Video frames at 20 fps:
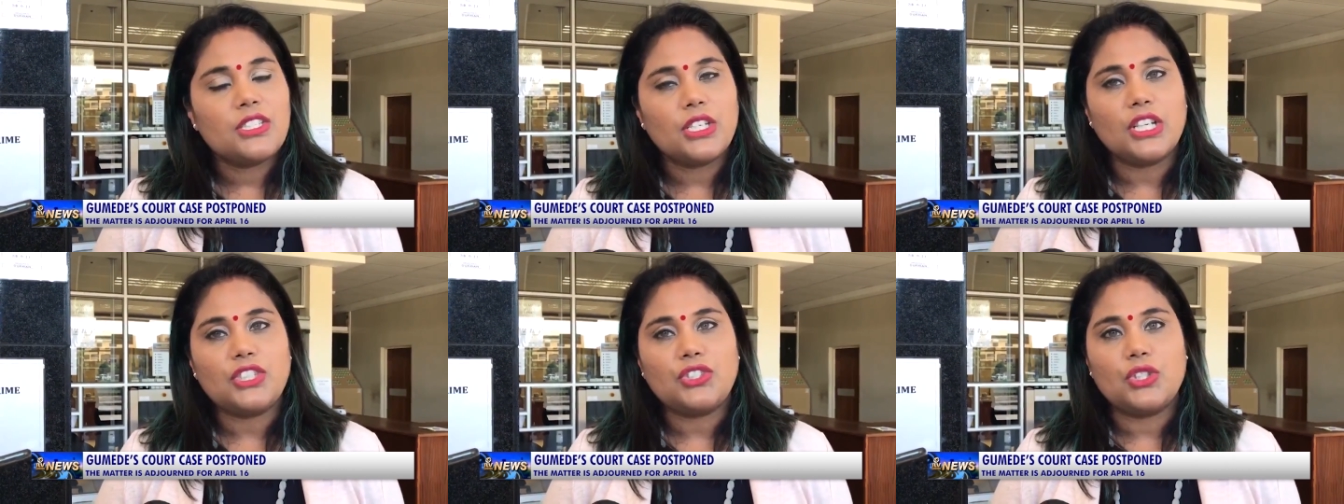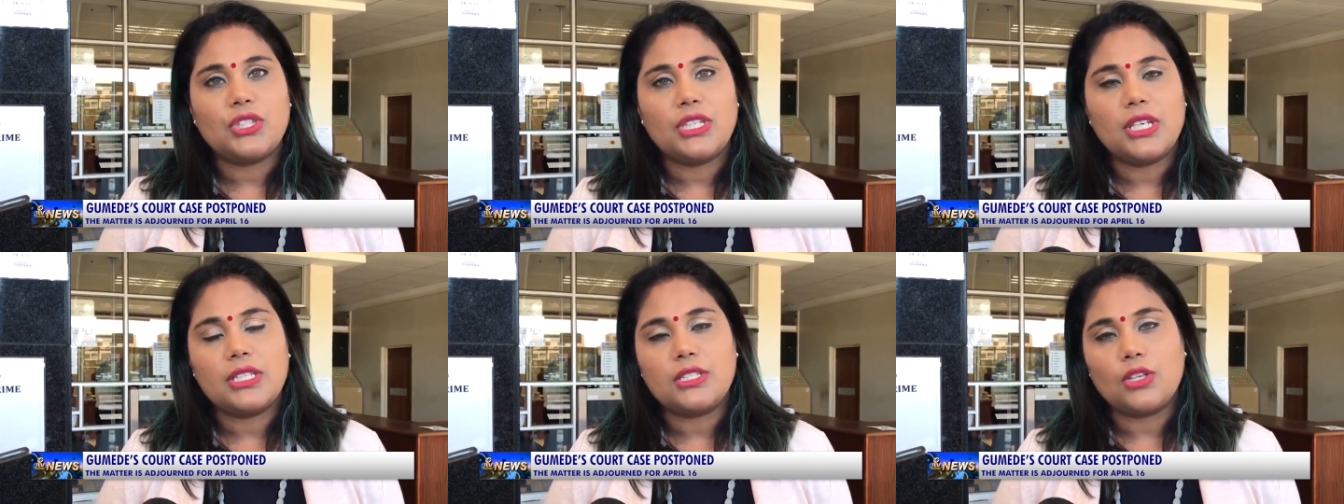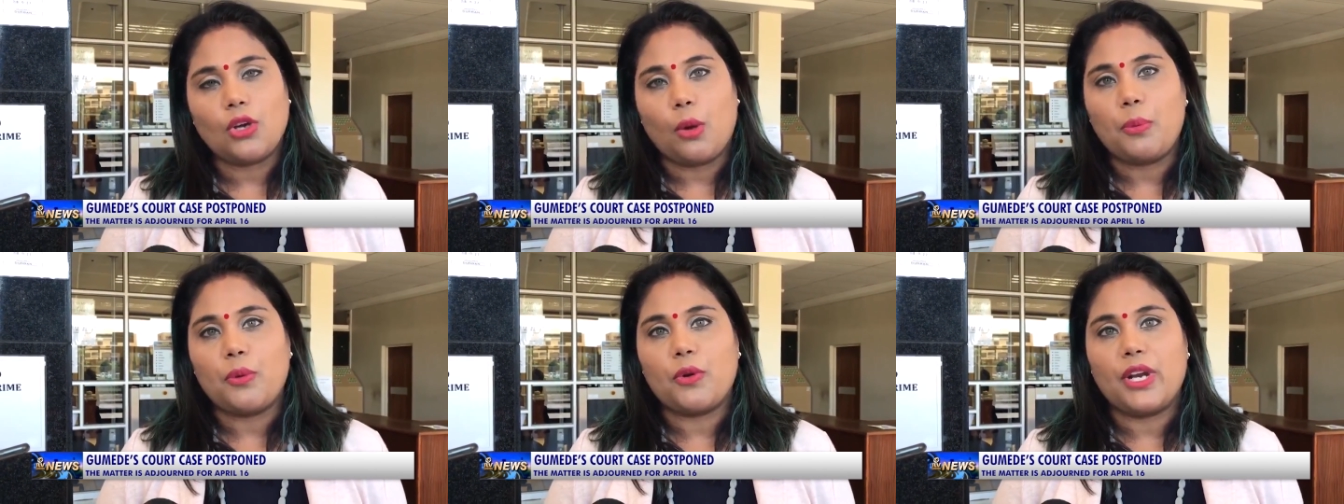search and
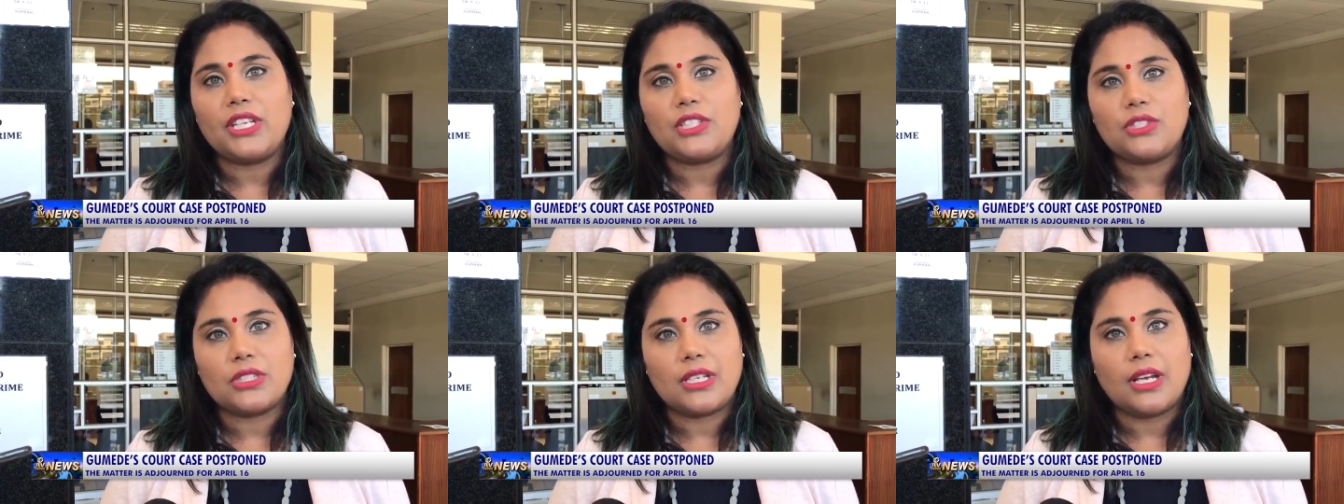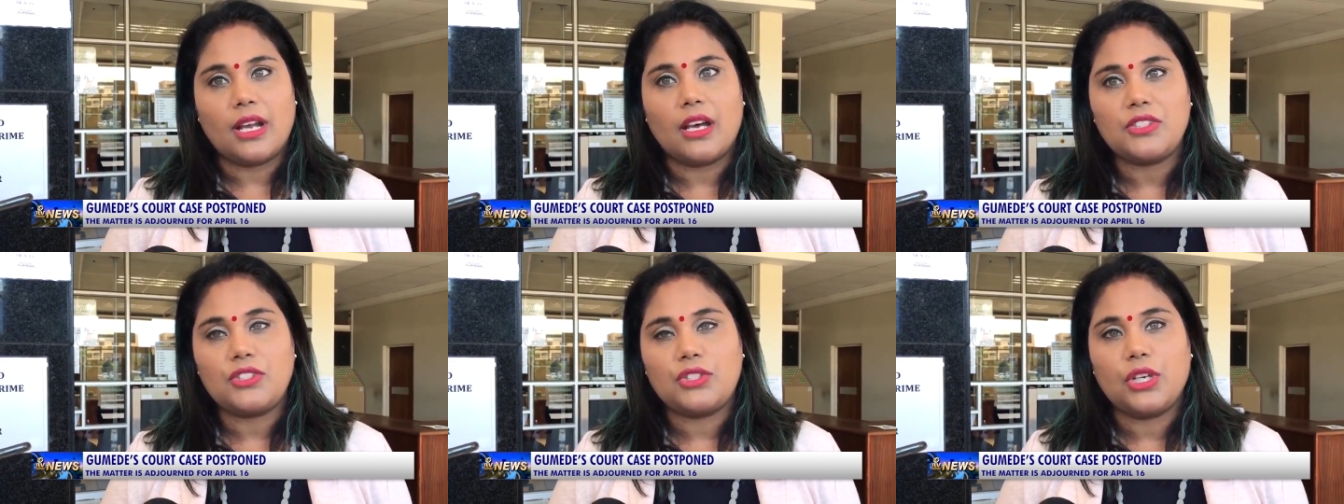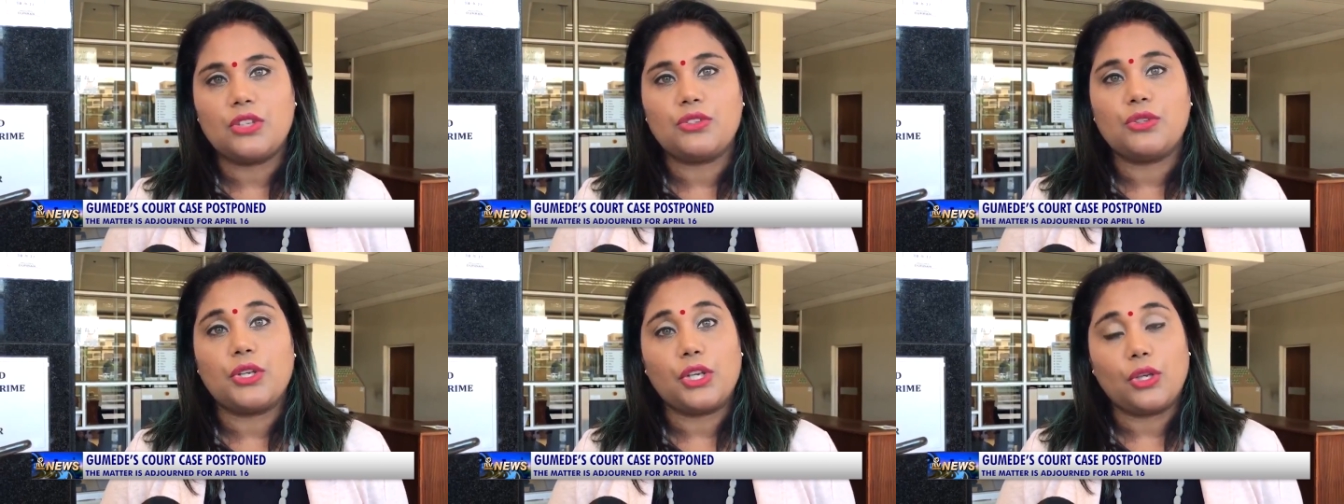seizure operations
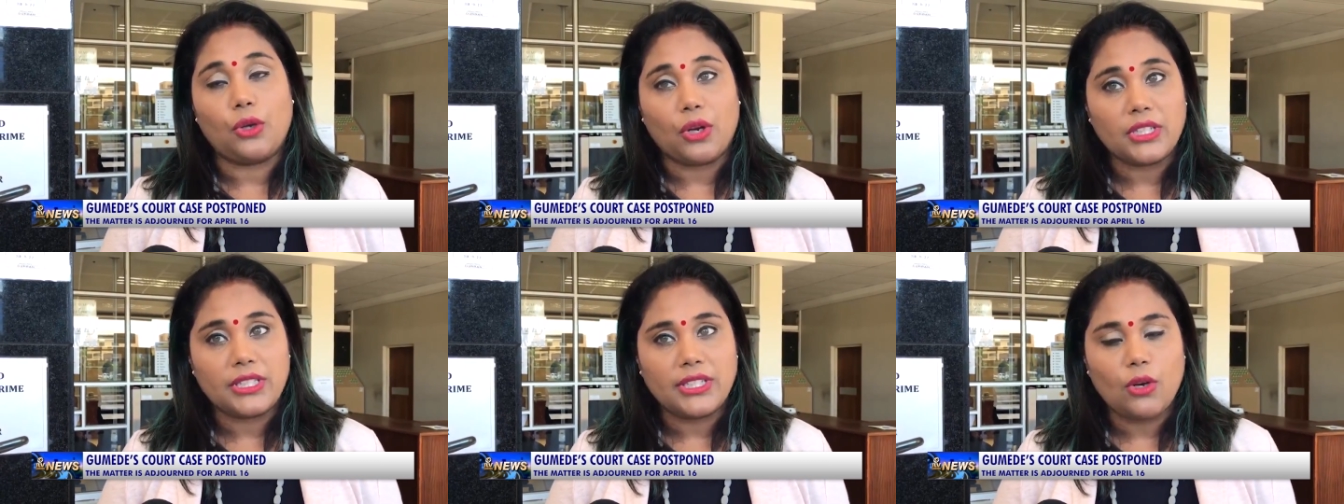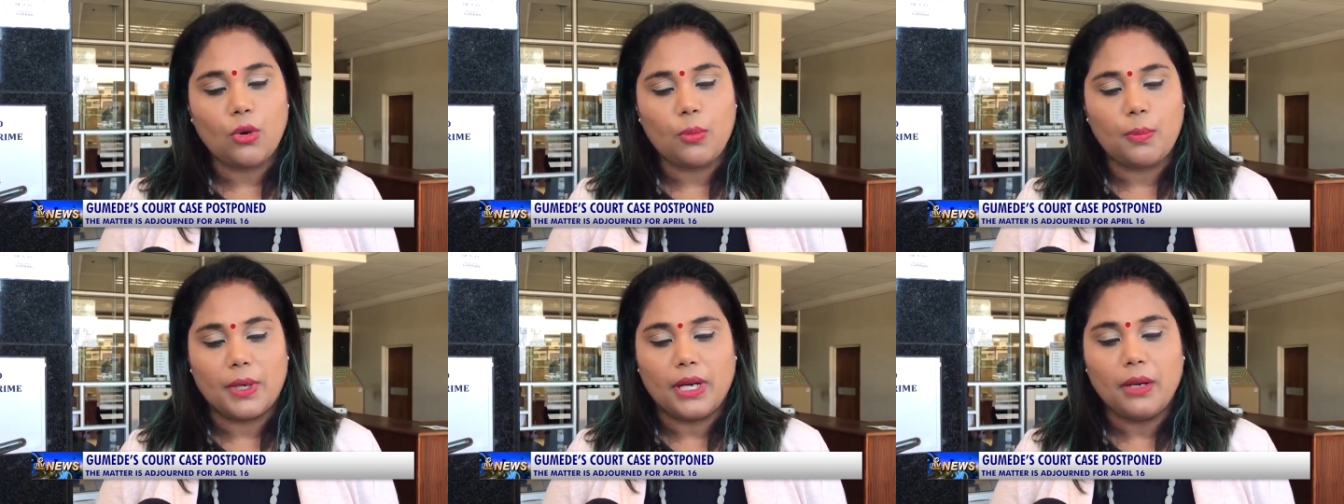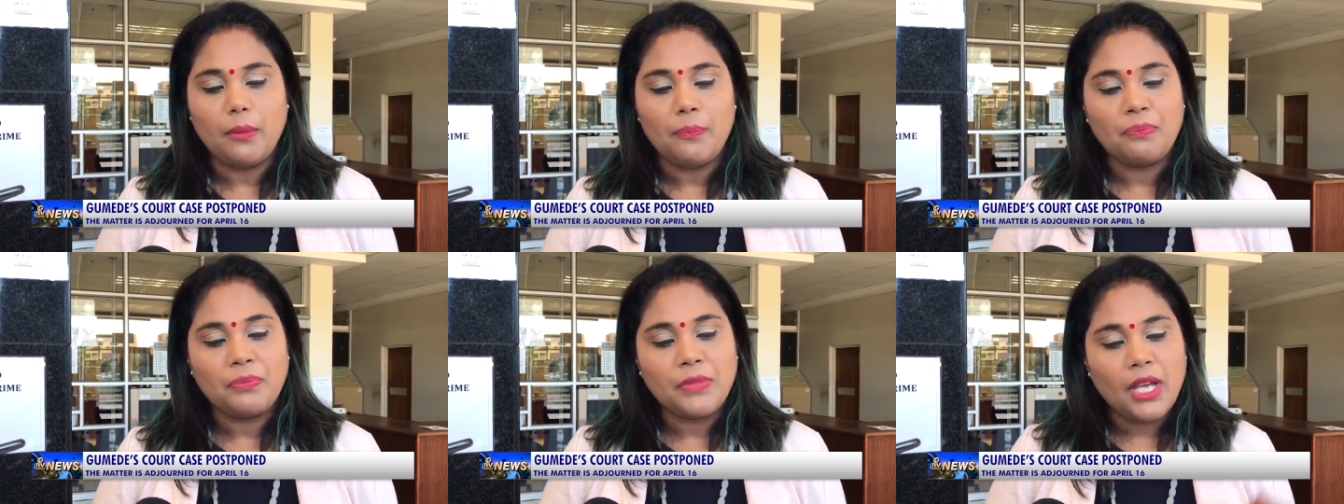last year during
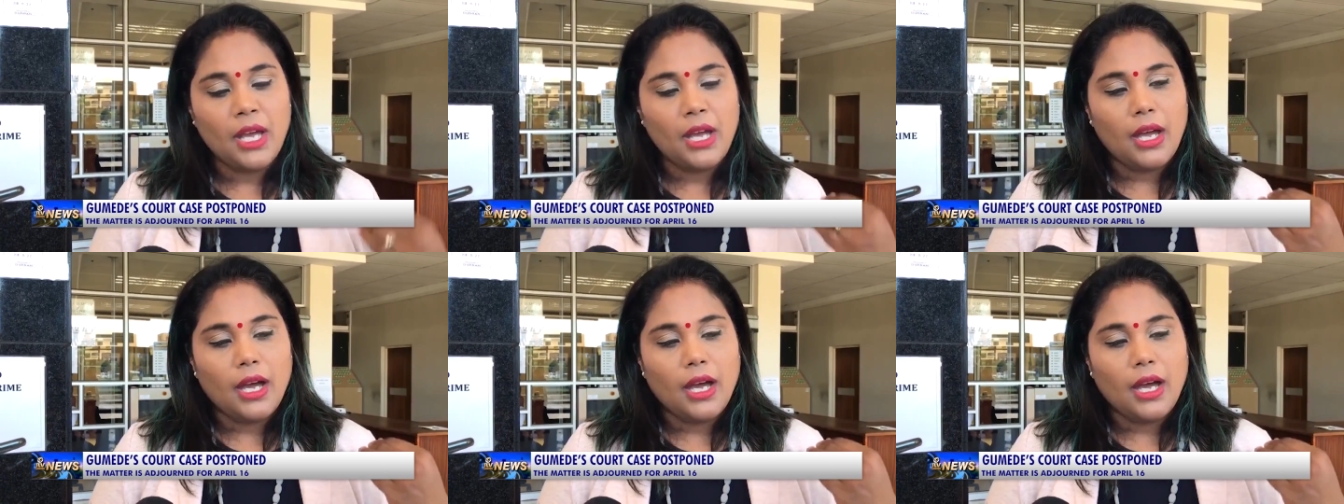October,